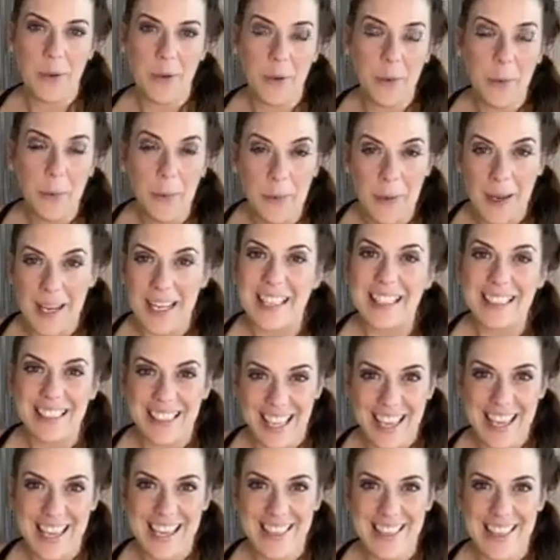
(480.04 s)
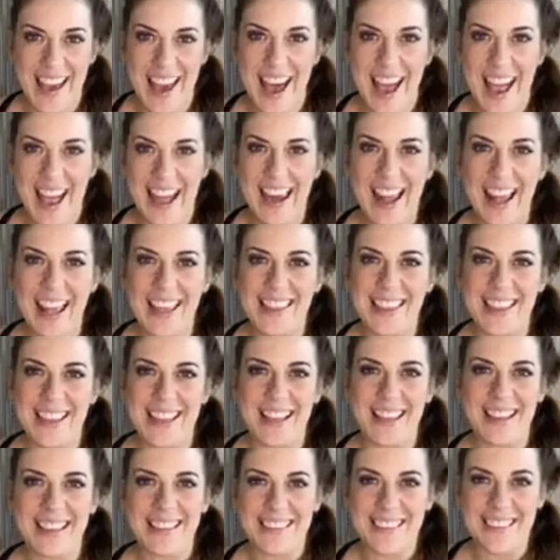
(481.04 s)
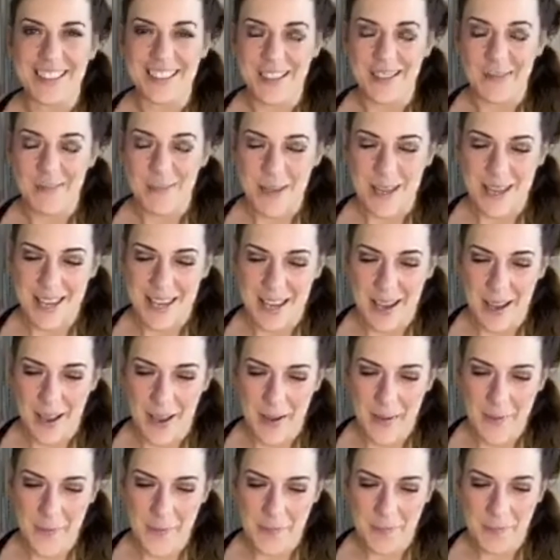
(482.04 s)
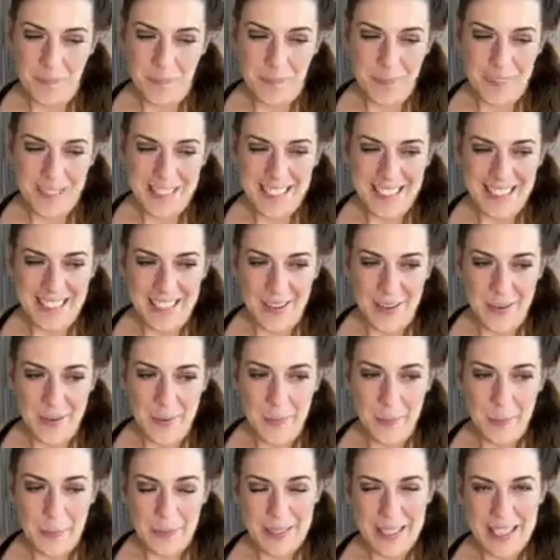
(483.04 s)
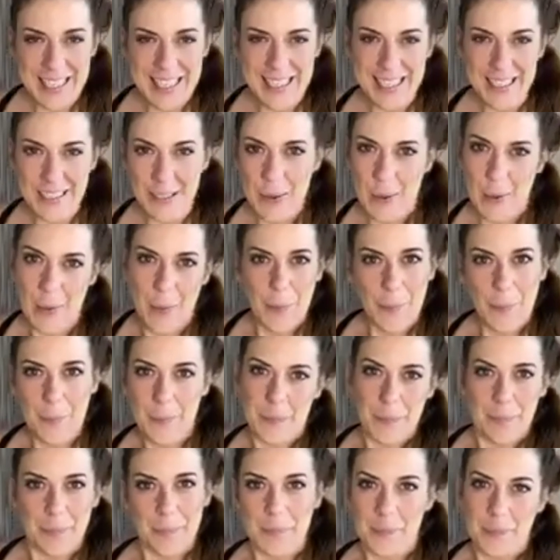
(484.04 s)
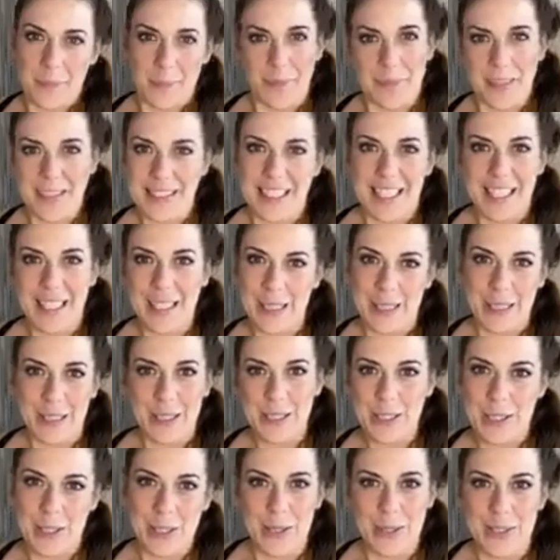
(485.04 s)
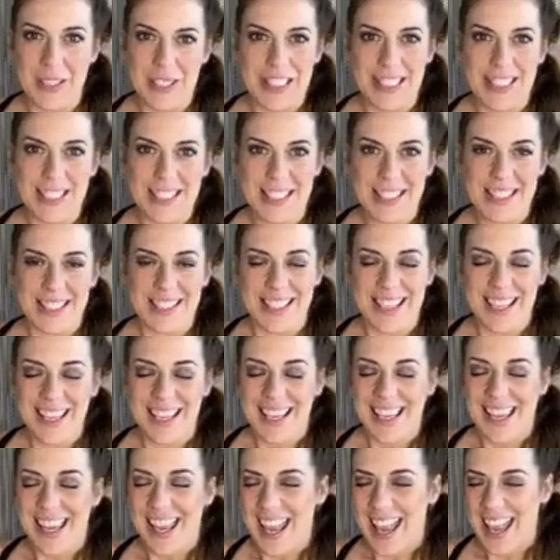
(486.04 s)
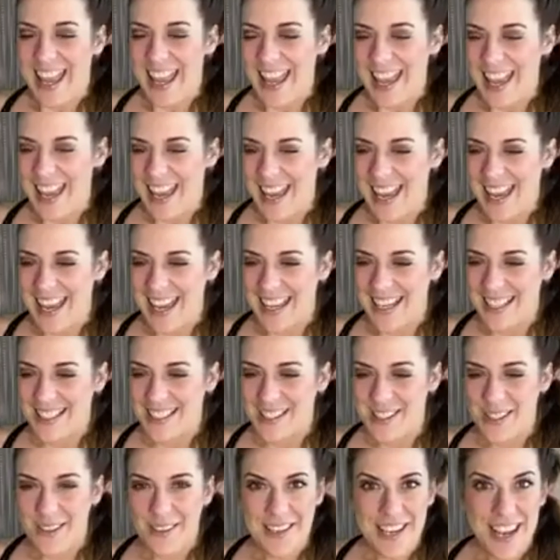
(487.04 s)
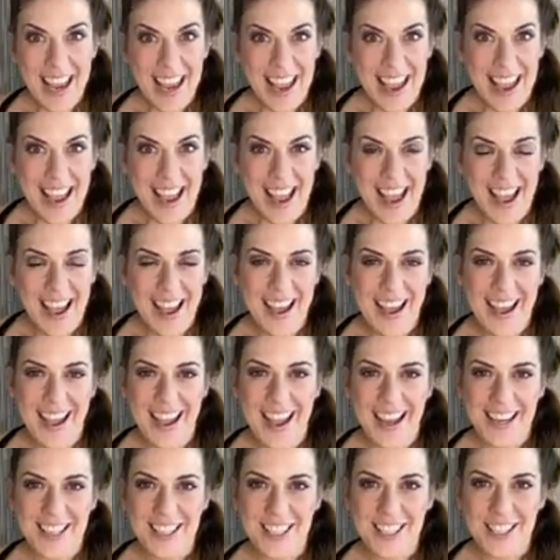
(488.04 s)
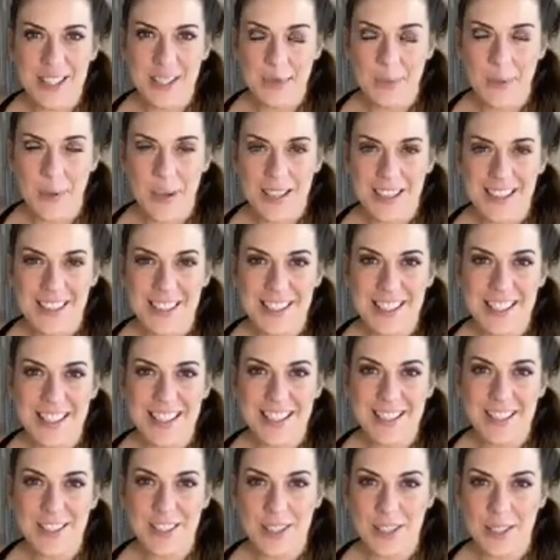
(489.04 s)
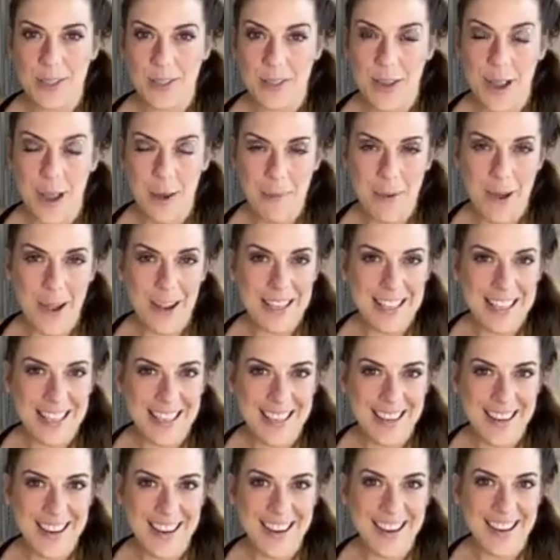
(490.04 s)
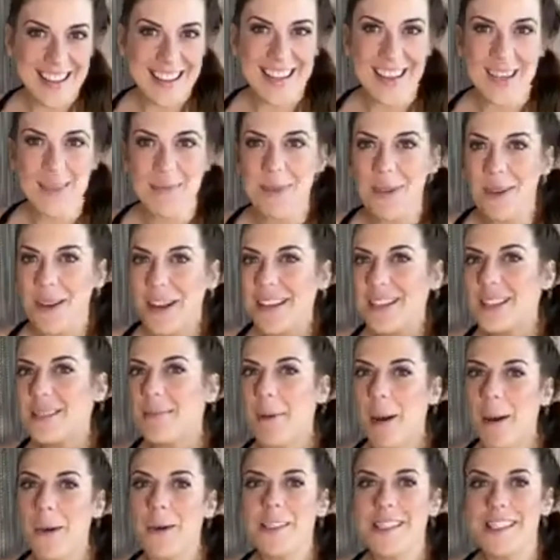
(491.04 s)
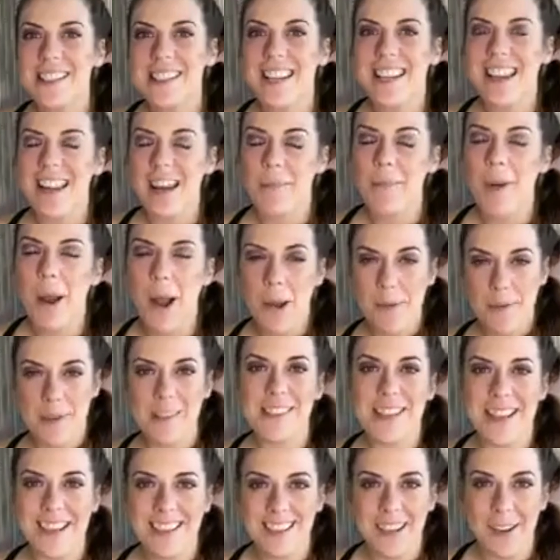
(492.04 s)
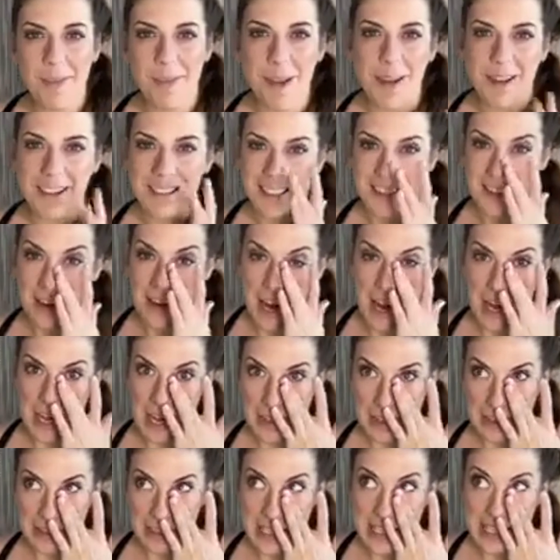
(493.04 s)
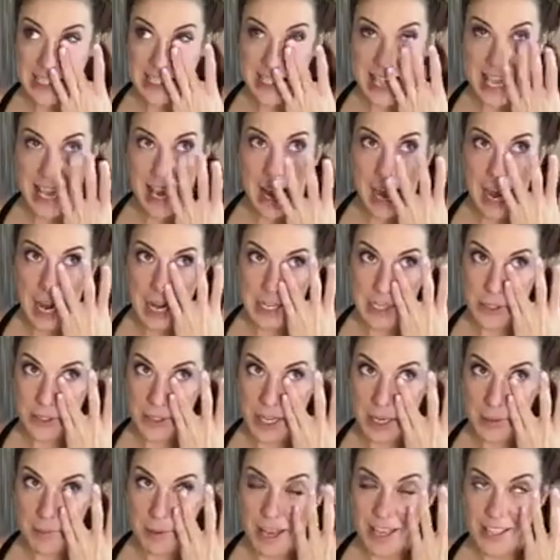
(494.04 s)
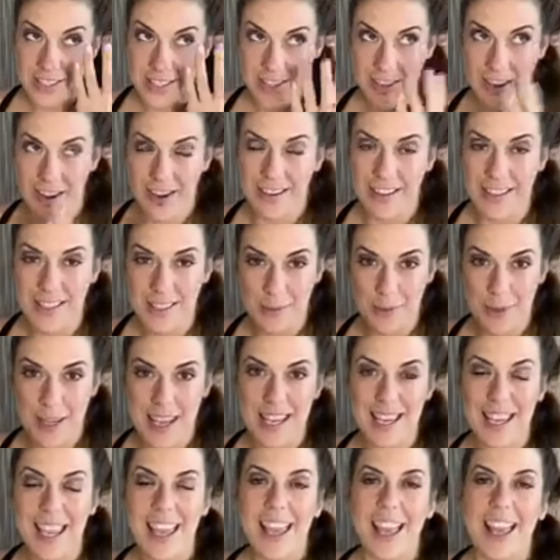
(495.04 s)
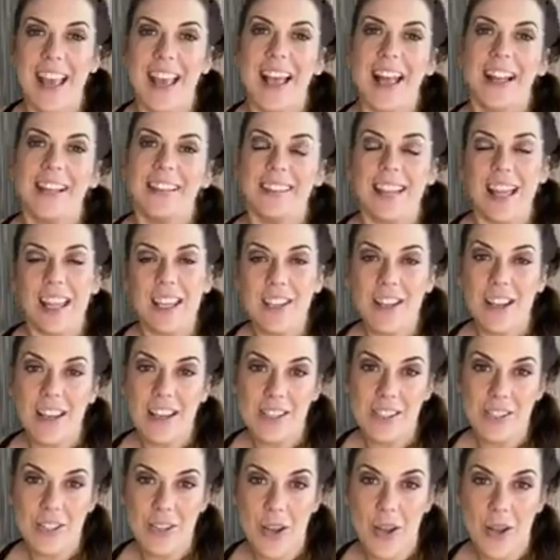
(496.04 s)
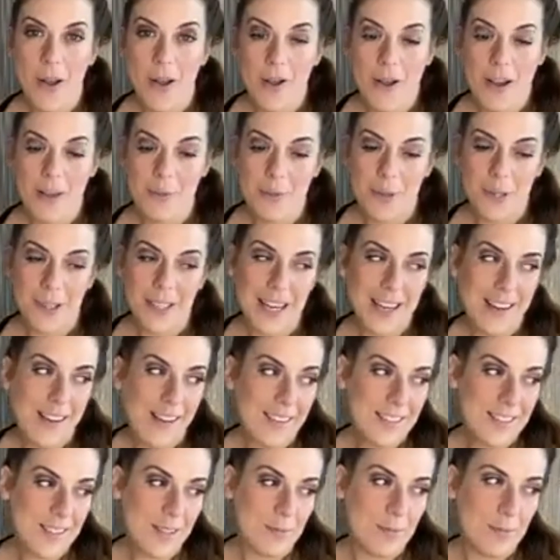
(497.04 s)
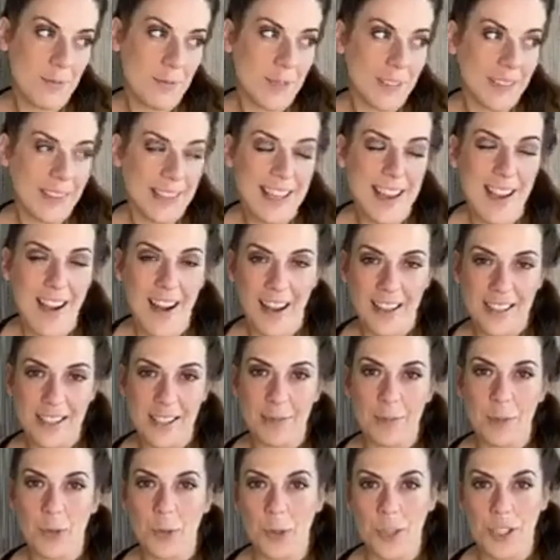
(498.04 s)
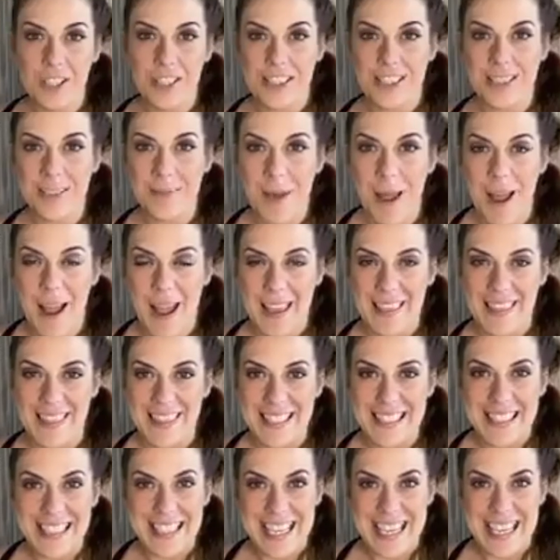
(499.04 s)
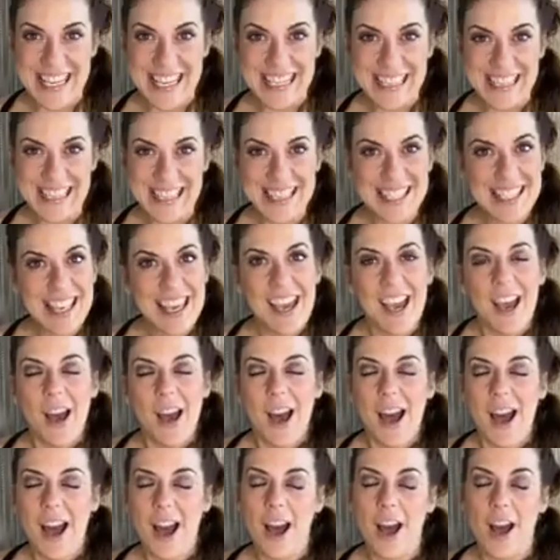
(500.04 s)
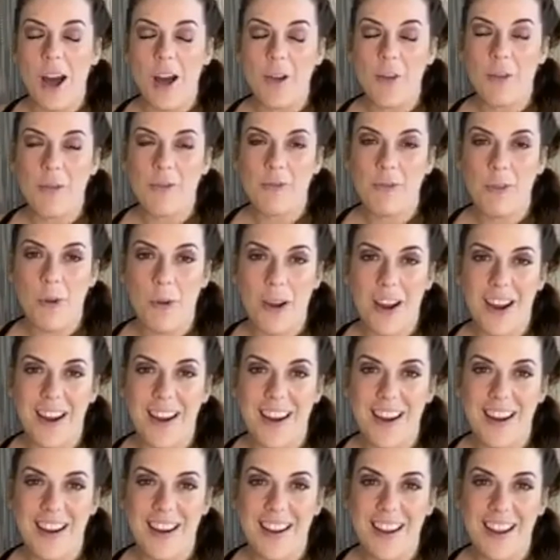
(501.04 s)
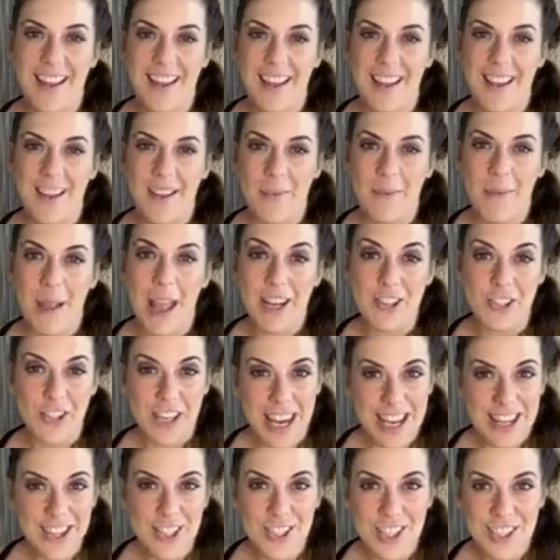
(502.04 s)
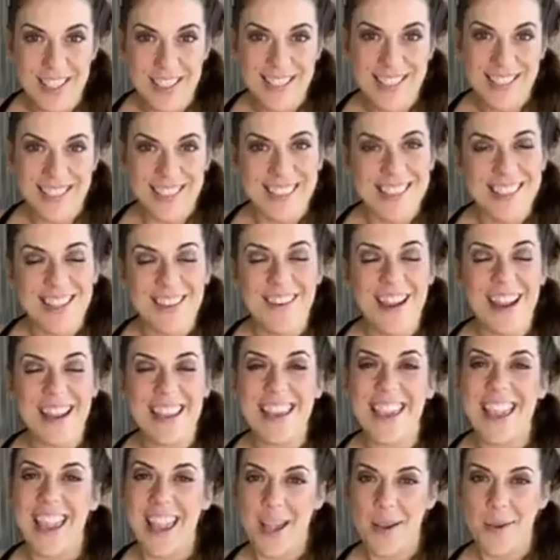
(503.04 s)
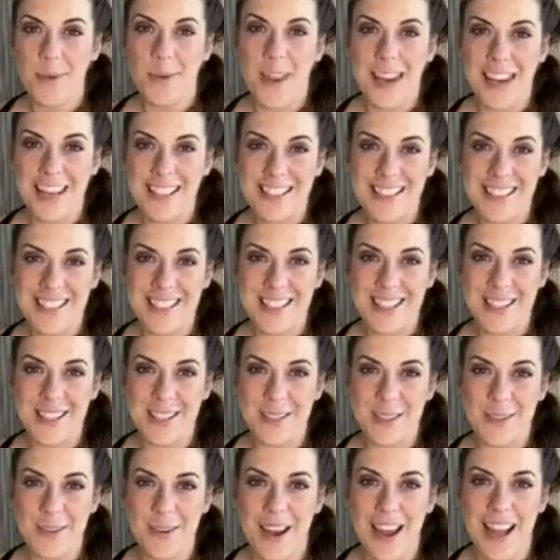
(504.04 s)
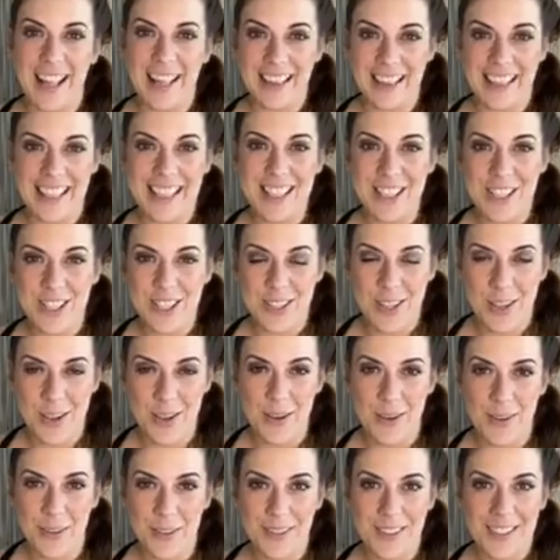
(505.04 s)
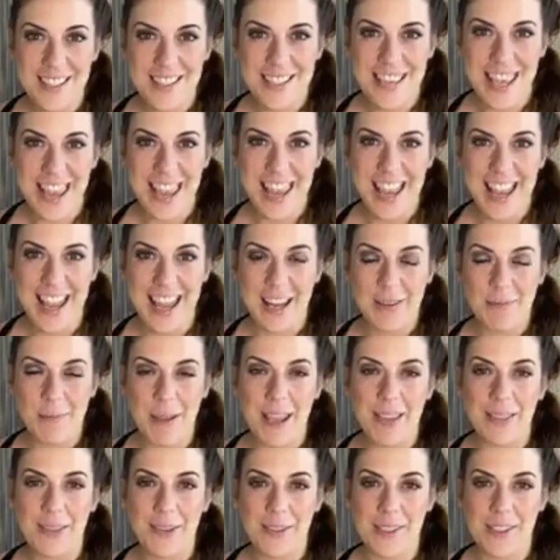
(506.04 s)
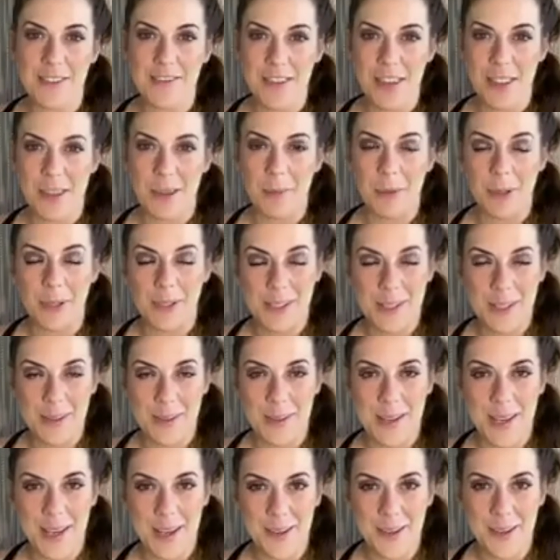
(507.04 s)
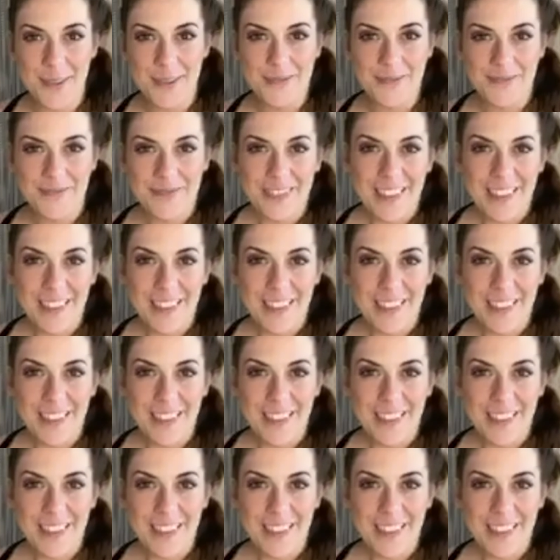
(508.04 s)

quite like that i think it's gonna be um, you know pretty luxurious and so yeah uh, i just wanted to come on here keep you guys posted i promise i'd come on here and at least say hi during master artist week let you guys know I'm working on some really awesome courses behind the scenes uh, for um, education. So I can't wait to unleash those and make those available to you.